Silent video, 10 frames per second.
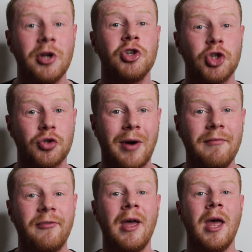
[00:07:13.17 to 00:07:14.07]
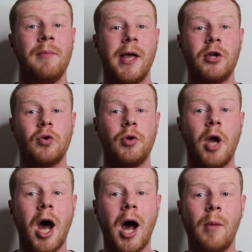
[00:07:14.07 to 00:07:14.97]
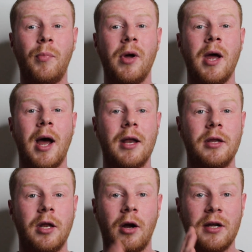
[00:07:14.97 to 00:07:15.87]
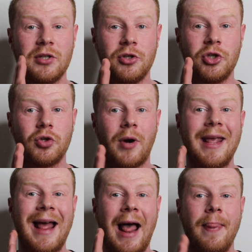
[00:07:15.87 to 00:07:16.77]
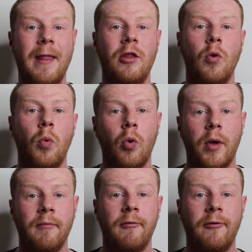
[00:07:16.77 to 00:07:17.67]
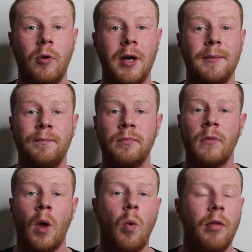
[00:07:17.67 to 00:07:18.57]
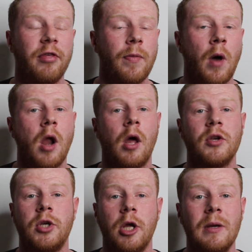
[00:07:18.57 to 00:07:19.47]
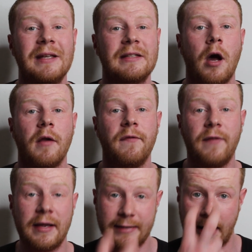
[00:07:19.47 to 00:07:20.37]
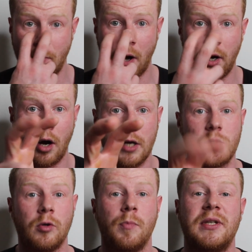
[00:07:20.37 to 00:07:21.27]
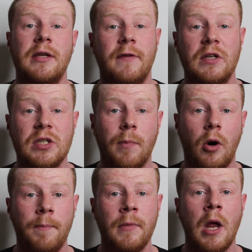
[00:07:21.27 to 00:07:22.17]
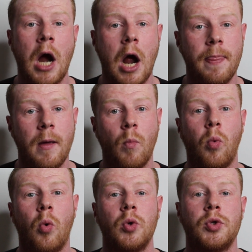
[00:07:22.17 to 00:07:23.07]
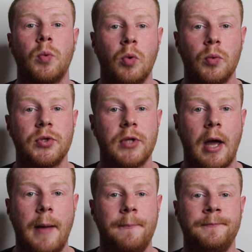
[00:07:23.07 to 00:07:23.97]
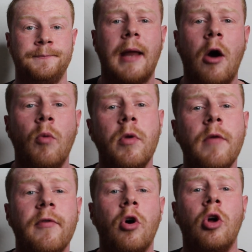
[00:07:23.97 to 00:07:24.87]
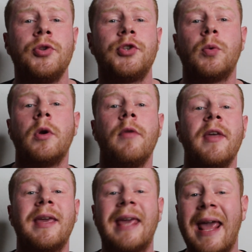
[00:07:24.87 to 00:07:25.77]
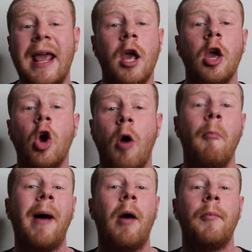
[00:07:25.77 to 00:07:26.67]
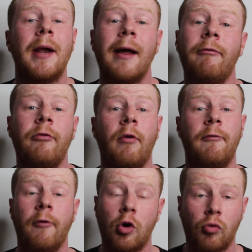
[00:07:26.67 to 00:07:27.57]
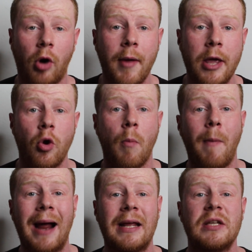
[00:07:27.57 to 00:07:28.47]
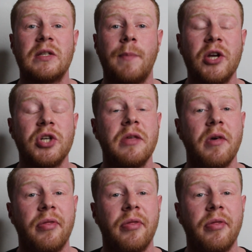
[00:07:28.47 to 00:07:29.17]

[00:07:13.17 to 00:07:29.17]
strength. Make sure you're up and you're nice and straight, and then you're walking forward. One thing that I like to do is kind of fixate my eyes on a specific spot and then walk towards that. Now moving on to one of the king compound lifts for growing your back, especially the